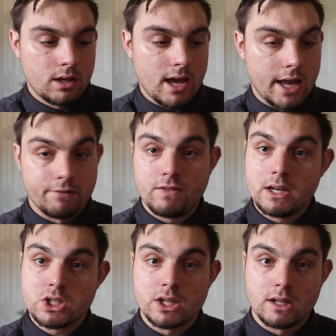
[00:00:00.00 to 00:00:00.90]
And
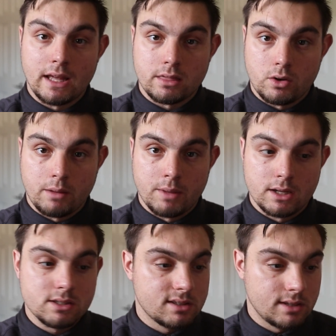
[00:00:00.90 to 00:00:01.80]
finish it in that 30
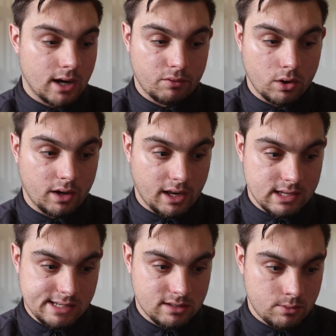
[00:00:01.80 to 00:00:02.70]
minutes, however long it
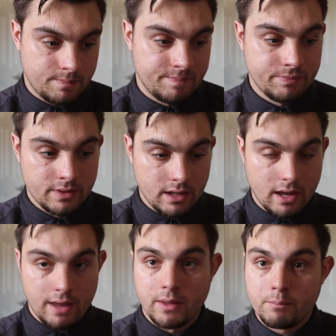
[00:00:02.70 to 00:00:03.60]
takes you.
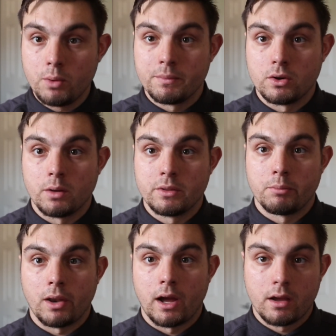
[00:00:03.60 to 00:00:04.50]
And then boom, you're done with your
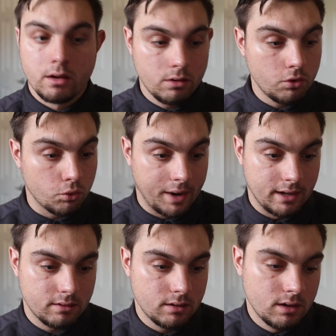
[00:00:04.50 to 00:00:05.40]
block. Great.